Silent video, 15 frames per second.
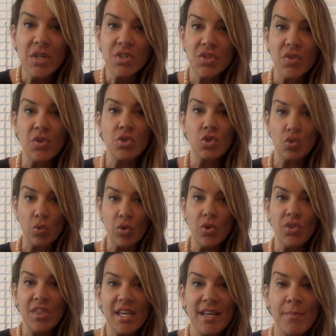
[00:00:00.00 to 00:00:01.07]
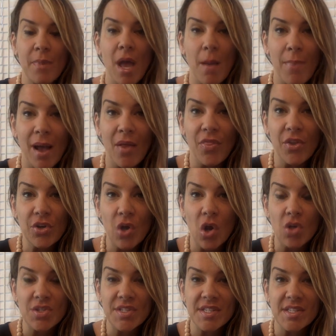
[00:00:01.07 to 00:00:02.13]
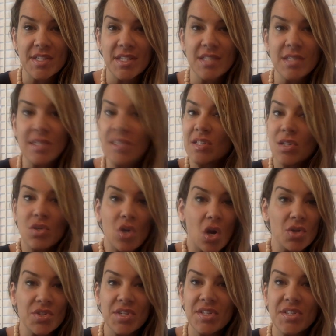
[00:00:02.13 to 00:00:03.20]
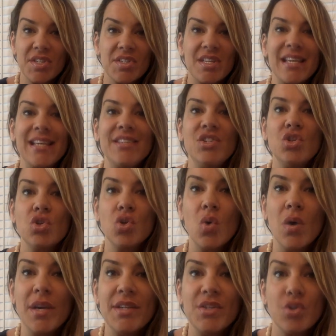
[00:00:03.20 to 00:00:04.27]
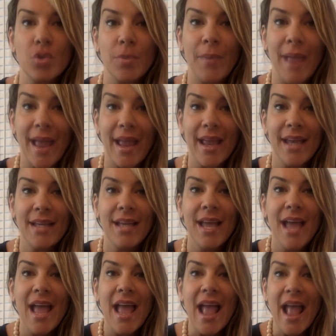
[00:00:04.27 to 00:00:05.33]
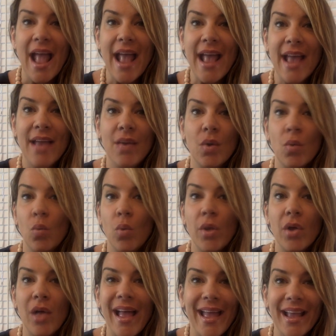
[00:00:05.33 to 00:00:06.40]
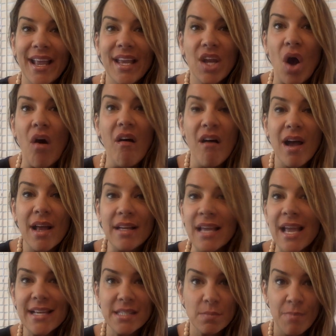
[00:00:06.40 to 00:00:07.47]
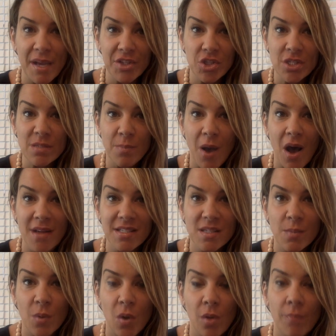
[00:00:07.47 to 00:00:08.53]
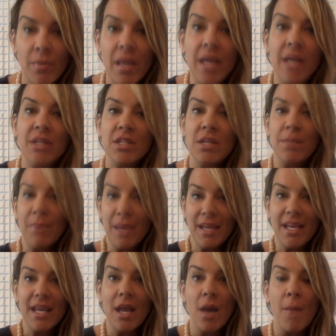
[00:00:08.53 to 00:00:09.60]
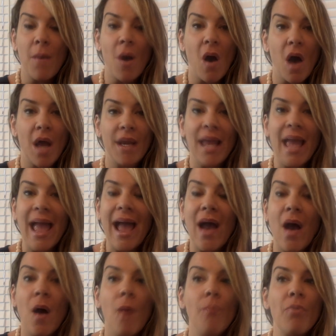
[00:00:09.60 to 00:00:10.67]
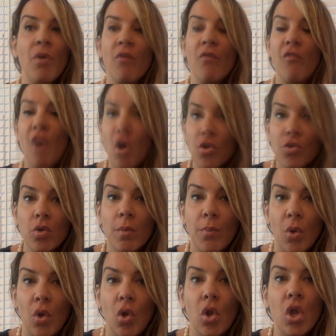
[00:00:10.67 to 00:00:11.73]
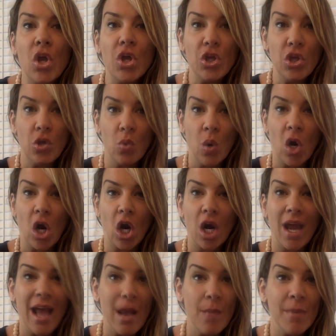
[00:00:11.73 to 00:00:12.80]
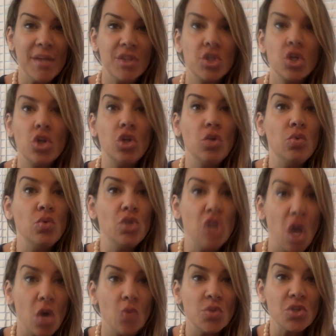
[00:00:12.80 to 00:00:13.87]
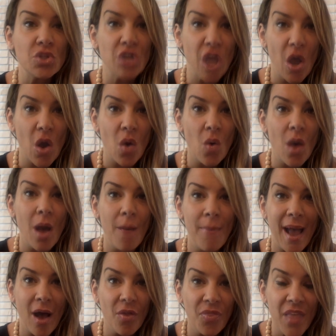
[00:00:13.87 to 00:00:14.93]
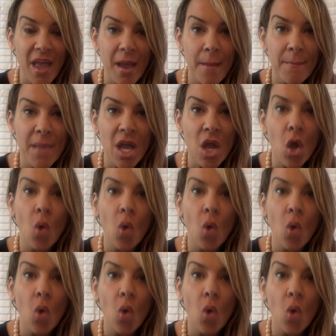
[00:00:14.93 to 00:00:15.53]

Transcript: So, the truth about the narcissist is the narcissist enjoys your pain and will egg it on as much as possible, depending upon how vulnerable you are, how much you don't know about them.